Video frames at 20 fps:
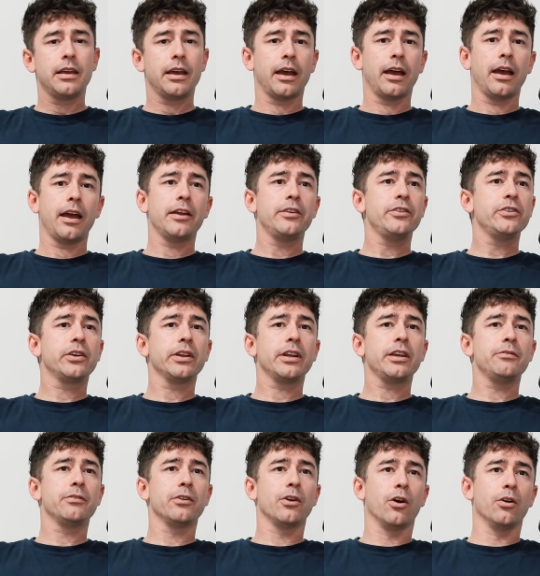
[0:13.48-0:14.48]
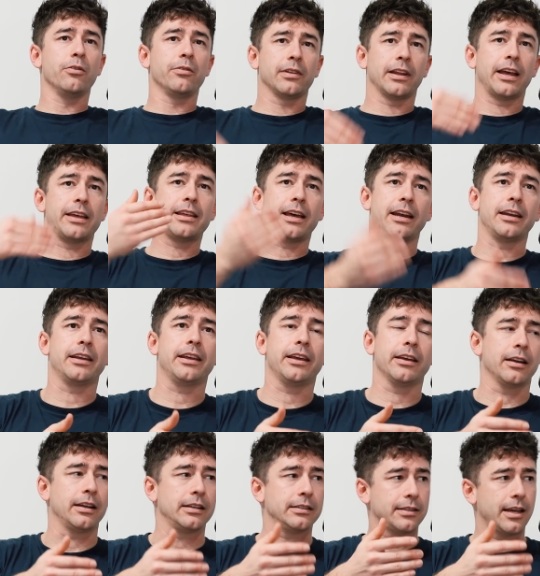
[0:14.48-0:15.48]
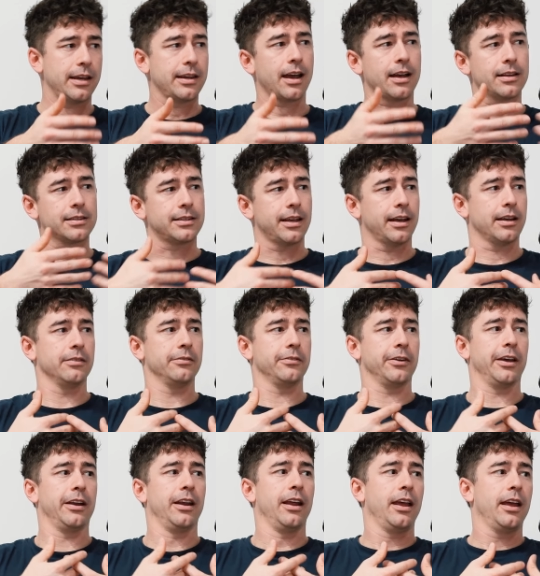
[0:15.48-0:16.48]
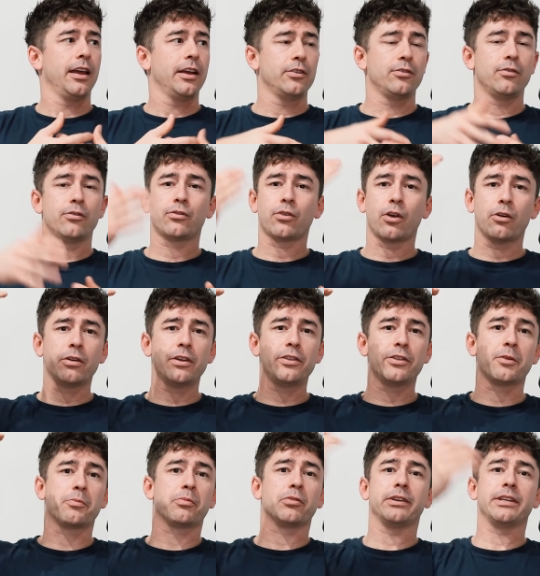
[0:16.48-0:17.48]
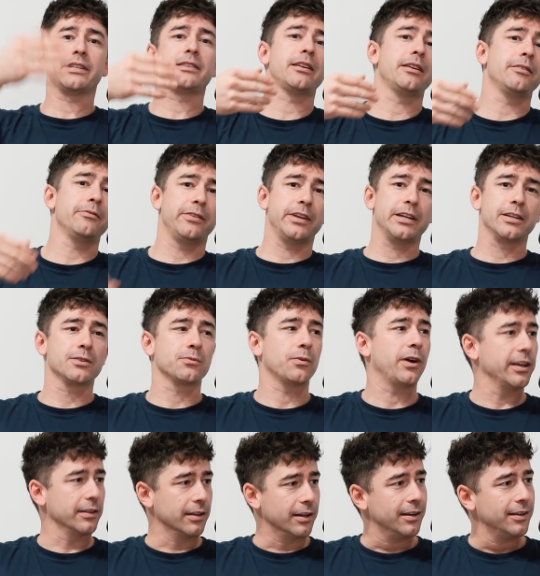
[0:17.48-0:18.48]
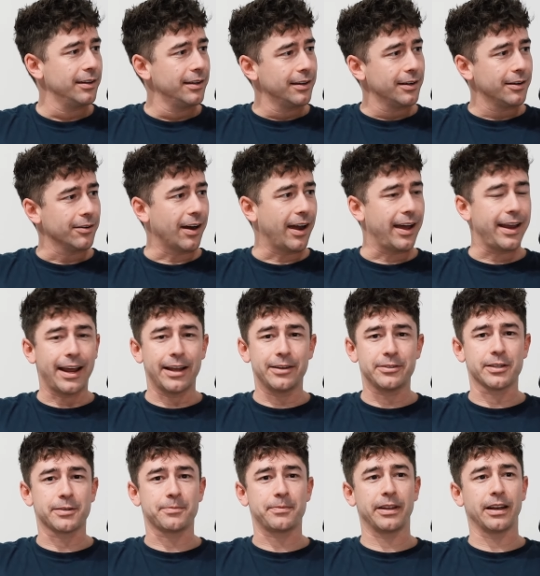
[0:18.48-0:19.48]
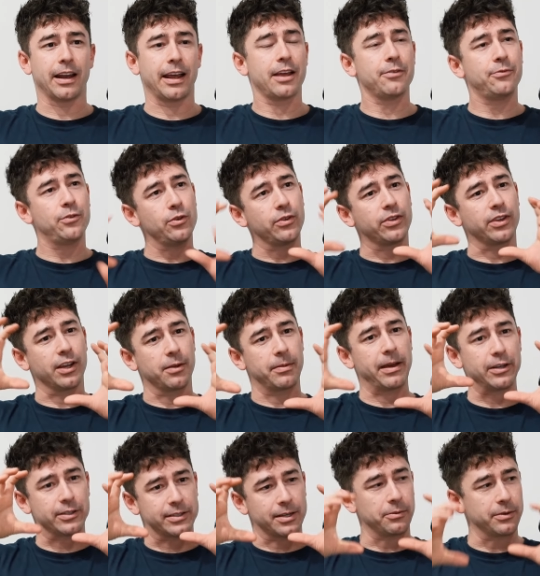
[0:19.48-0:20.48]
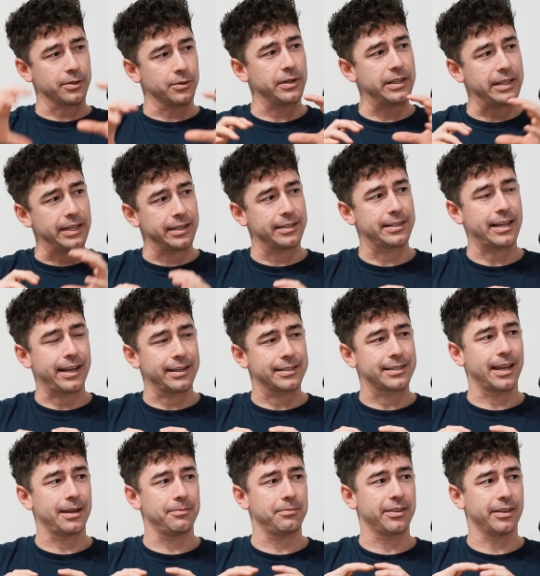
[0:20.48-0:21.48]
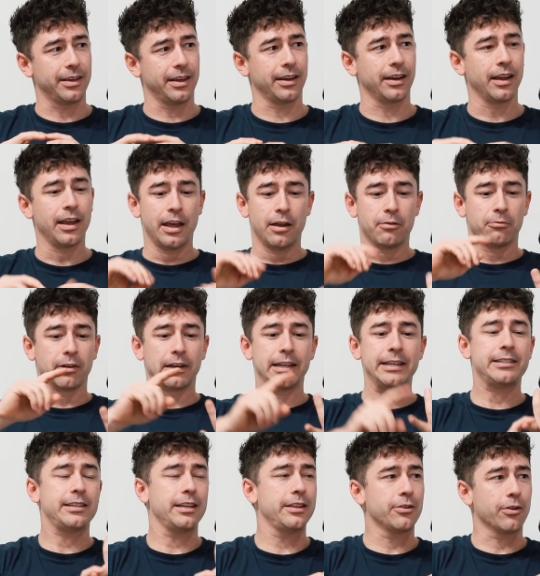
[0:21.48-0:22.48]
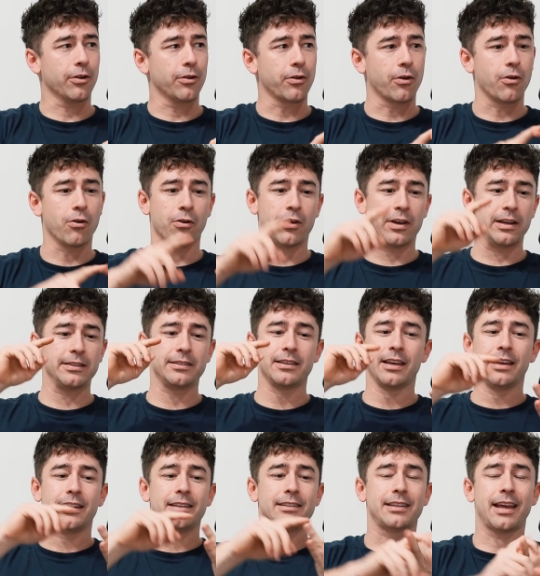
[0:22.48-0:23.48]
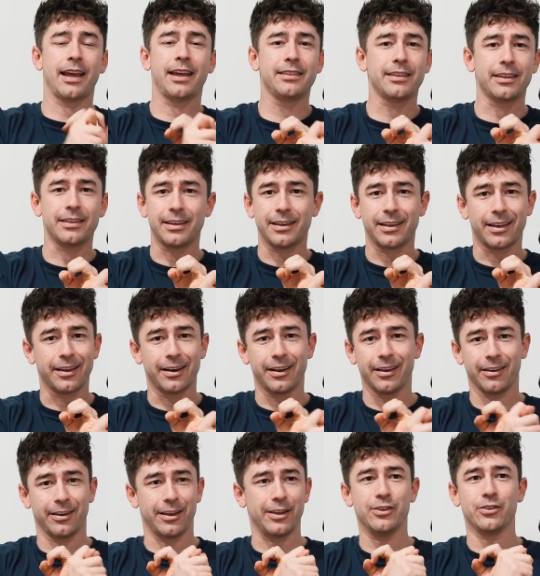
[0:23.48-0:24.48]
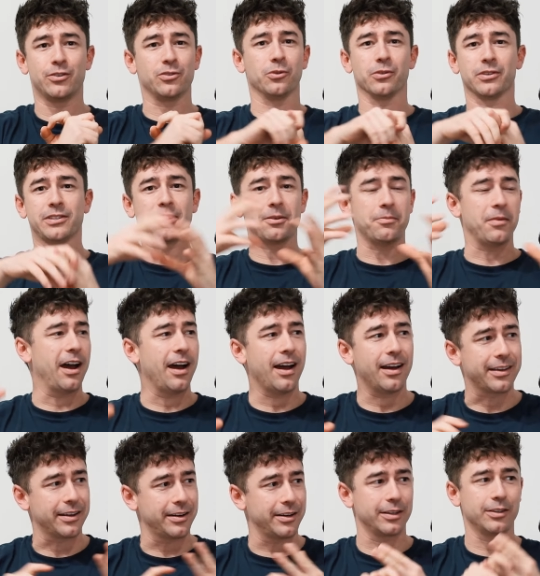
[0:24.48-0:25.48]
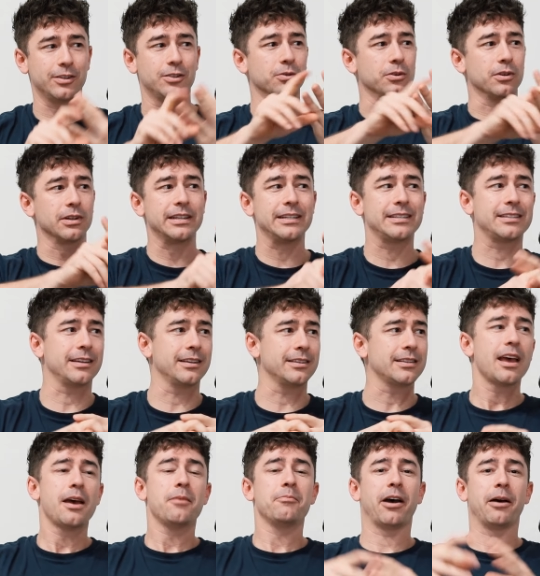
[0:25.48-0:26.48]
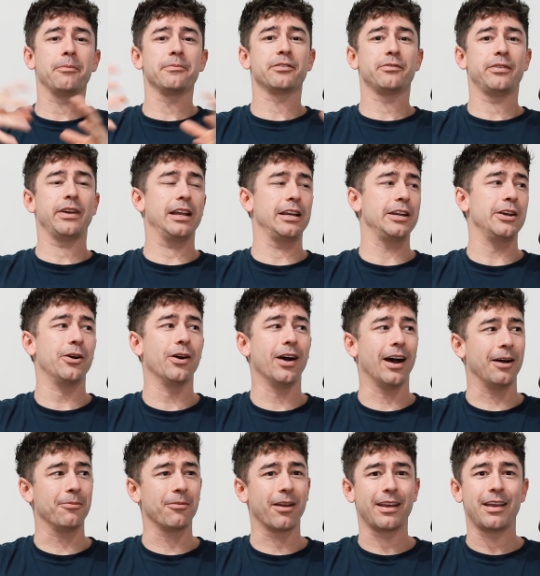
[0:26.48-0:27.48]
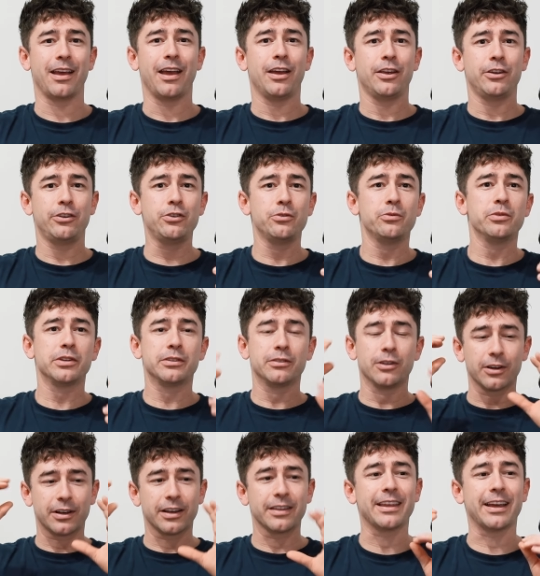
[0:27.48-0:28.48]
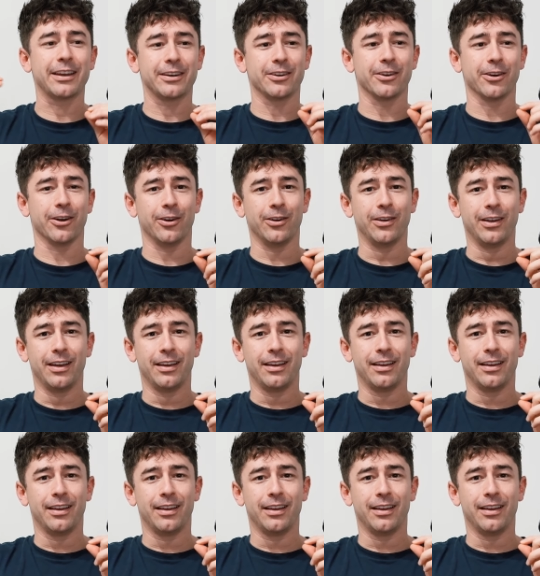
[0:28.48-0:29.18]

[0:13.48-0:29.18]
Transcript: Yeah, and you could even overlay that again, like take us out of it. Throw in the president of Venezuela, right? And just be like, if you think about someone doing the exact same thing, releasing their own coins, saying that they're going to endorse the marketing and do all these things, pump the value up, like you would look at that and go,